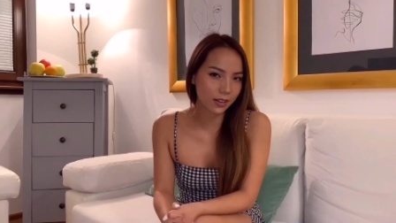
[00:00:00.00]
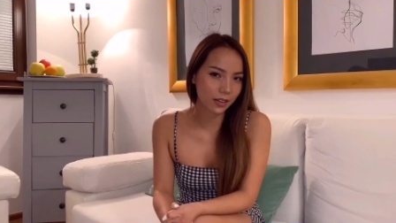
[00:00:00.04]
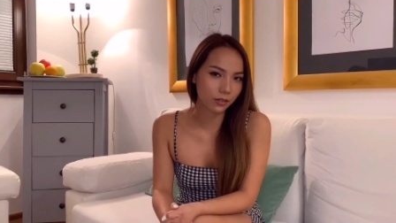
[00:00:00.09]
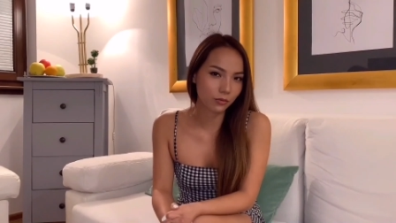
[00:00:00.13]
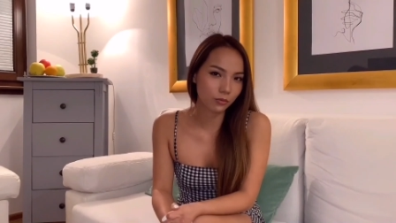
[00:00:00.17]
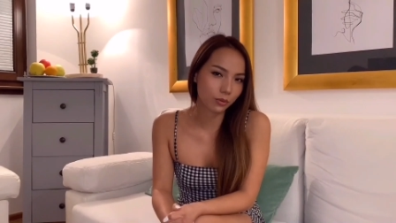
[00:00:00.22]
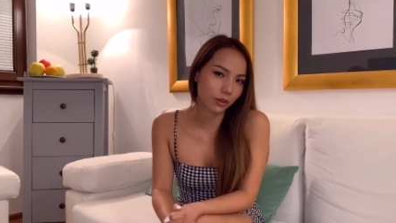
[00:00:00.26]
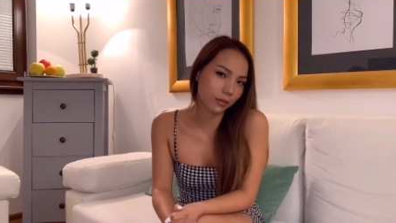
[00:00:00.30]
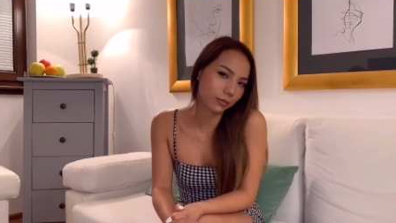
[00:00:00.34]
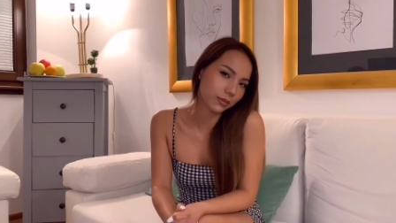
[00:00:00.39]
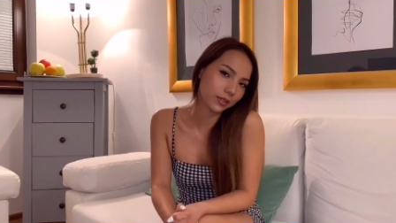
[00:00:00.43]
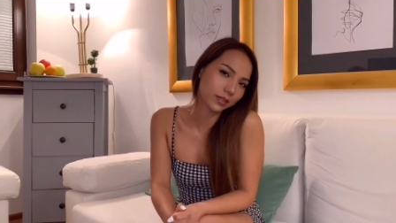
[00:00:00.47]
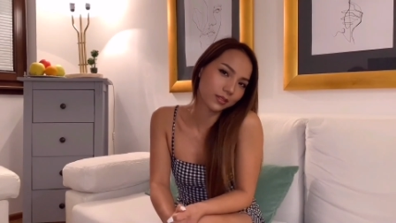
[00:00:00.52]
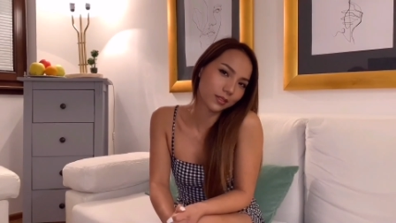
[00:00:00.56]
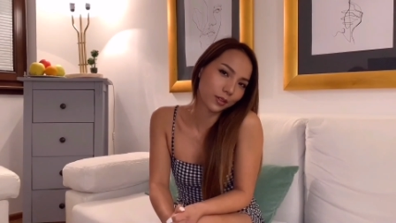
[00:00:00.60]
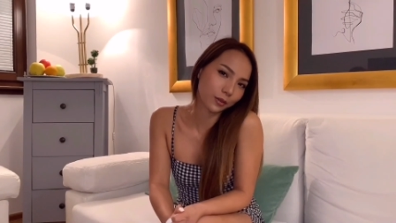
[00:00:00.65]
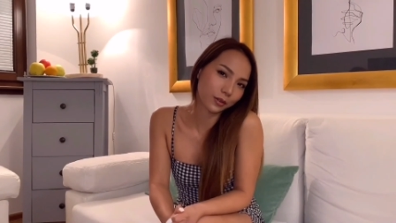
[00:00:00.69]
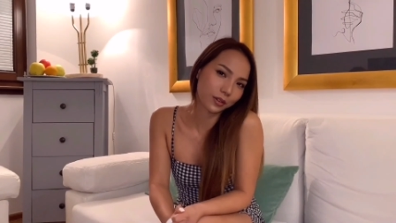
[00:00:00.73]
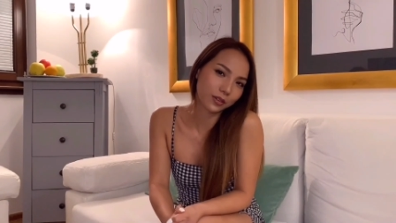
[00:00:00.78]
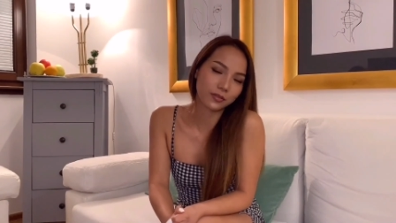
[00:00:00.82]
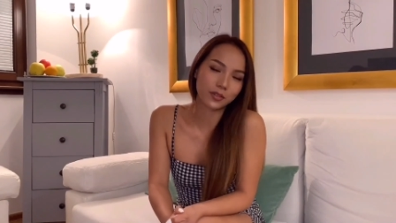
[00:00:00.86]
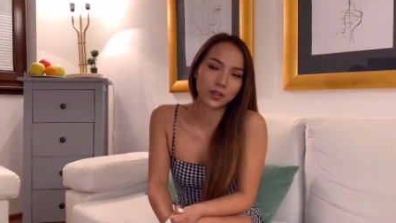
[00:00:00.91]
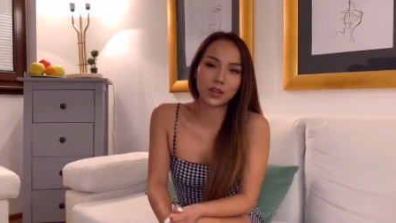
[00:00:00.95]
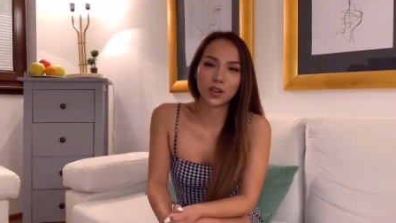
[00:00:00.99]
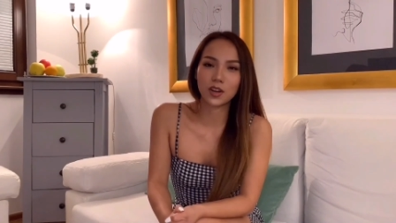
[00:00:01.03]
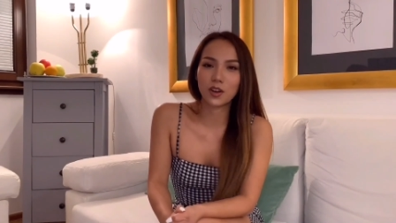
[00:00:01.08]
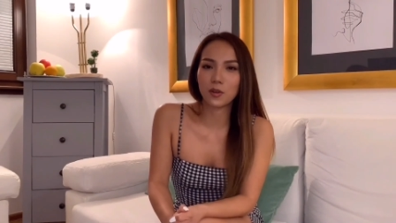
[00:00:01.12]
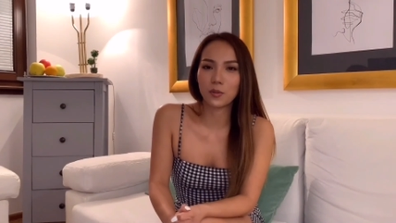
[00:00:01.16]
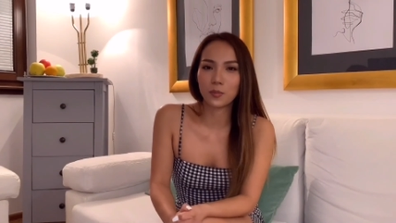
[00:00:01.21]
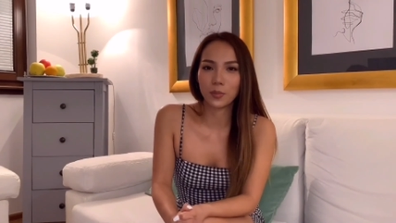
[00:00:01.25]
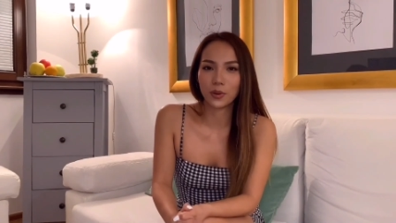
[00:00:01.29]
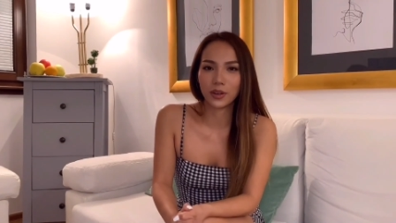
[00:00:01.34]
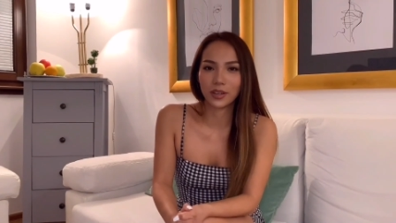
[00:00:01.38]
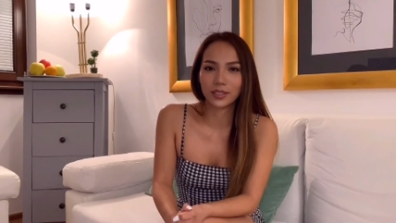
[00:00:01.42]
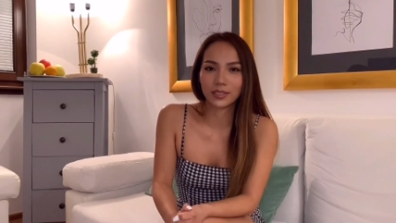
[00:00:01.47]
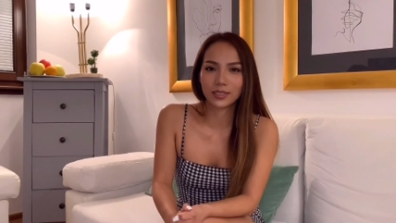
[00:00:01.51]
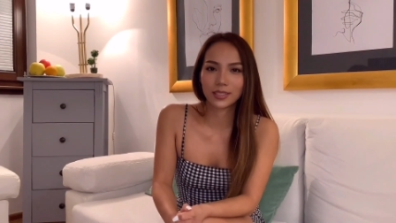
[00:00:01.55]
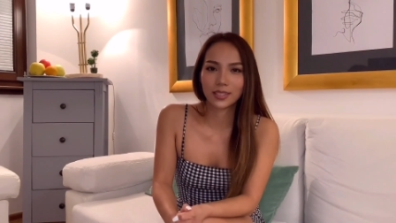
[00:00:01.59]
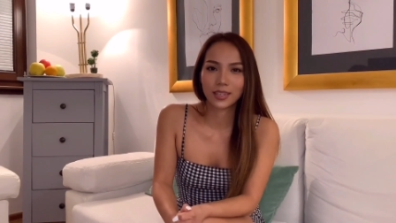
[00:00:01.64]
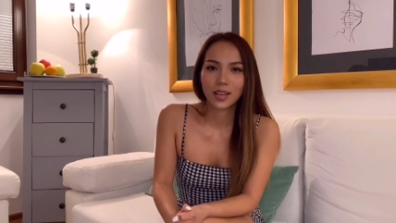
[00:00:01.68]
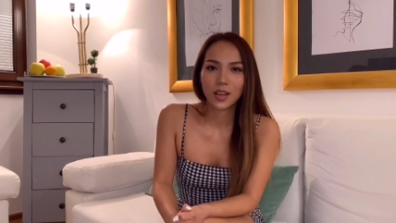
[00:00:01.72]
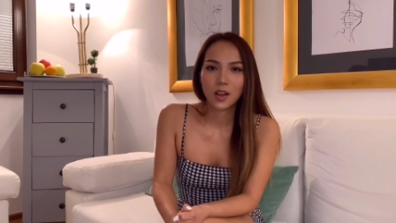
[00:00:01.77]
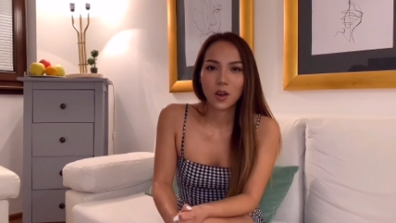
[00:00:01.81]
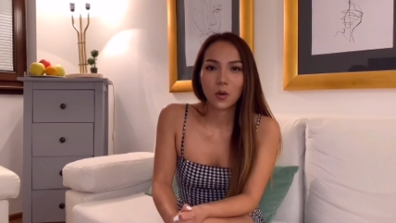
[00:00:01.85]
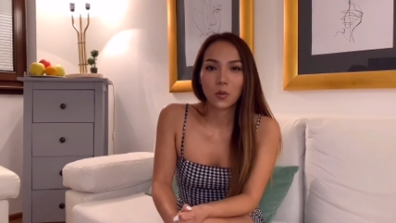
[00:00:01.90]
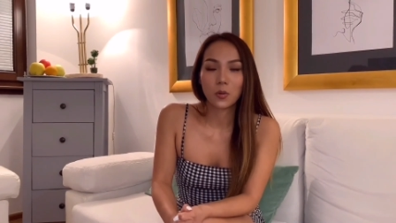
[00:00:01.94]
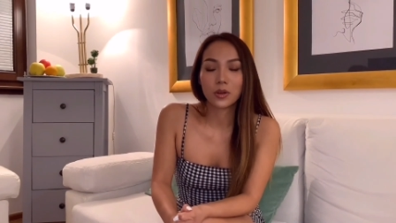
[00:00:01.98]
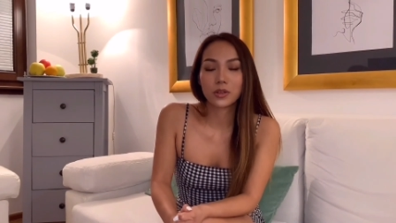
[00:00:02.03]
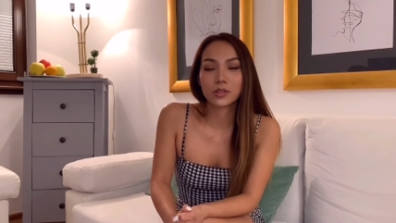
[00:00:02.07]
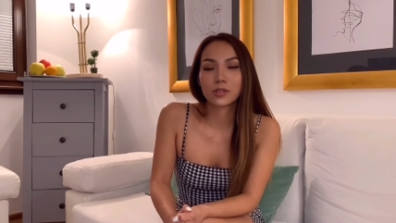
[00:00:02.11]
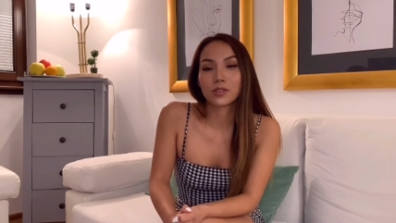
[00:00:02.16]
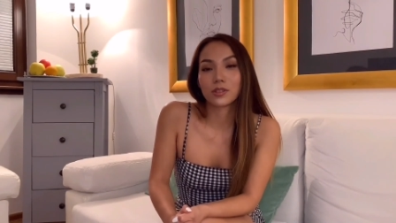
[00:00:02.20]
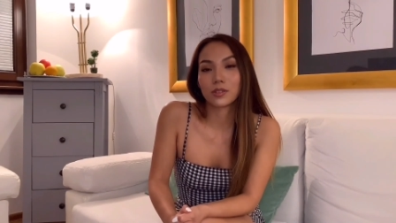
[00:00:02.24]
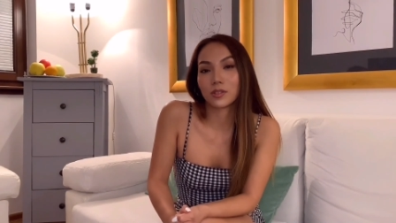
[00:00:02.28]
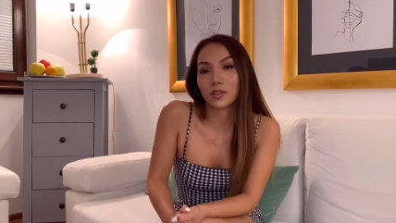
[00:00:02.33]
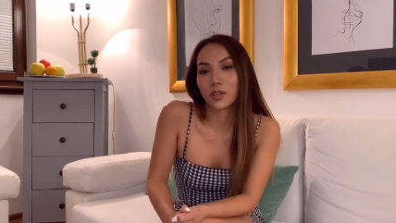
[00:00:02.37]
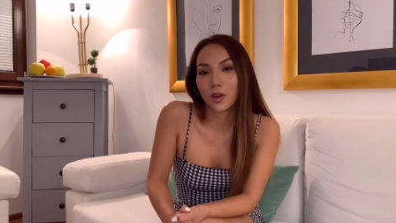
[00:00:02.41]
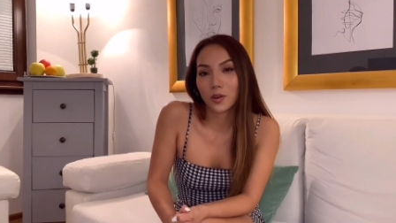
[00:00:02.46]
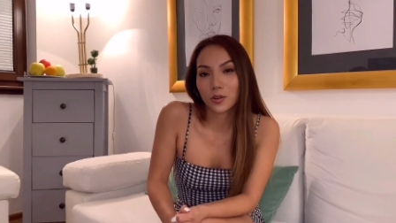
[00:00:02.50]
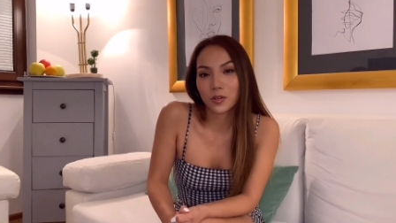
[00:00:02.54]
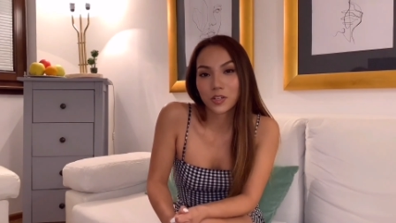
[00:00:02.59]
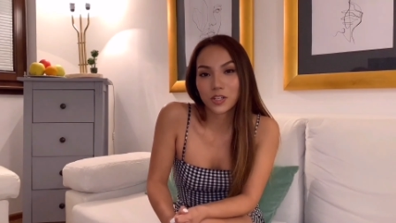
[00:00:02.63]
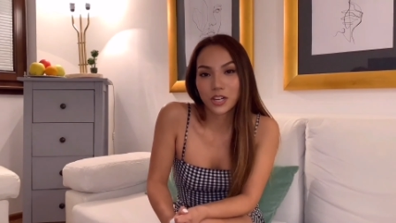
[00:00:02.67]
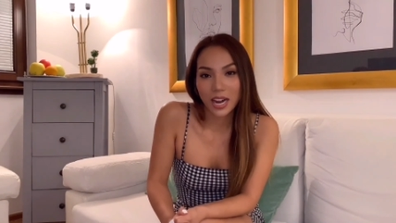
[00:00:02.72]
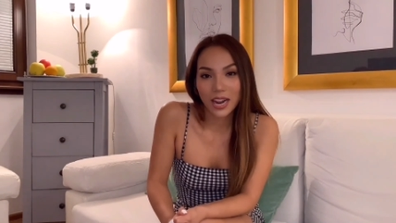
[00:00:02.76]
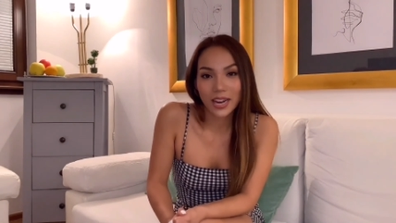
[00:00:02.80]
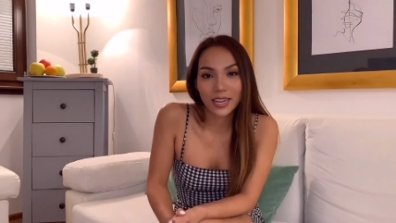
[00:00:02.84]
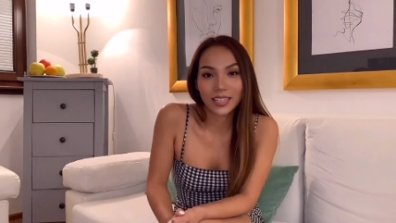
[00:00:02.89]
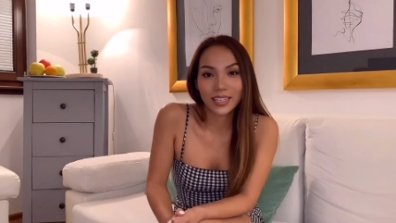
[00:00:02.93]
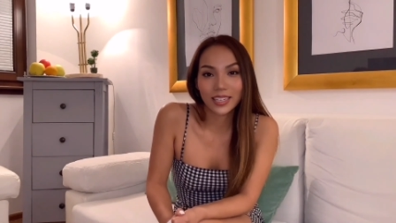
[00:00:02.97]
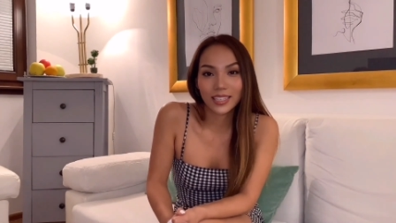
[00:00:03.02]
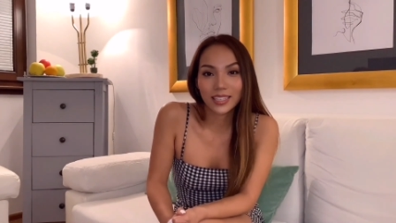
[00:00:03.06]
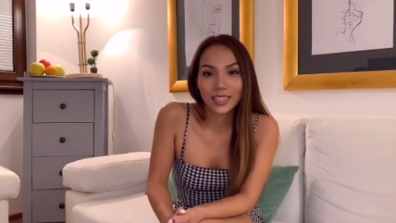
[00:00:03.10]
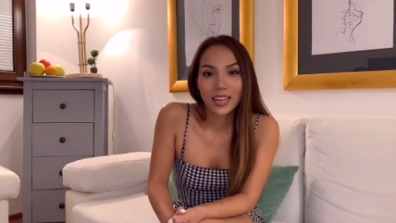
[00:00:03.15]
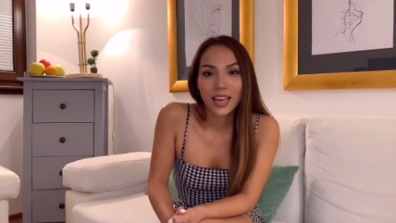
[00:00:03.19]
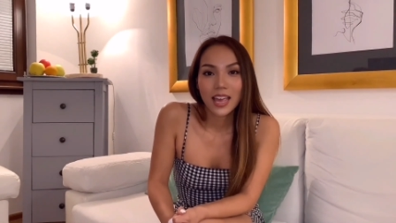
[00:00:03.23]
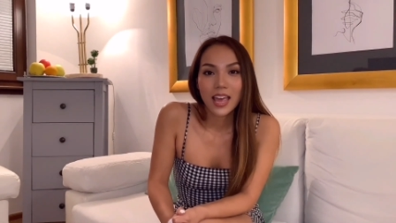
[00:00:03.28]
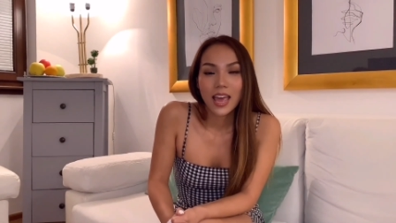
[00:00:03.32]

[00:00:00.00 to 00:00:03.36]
you probably don't even know, but once you know China,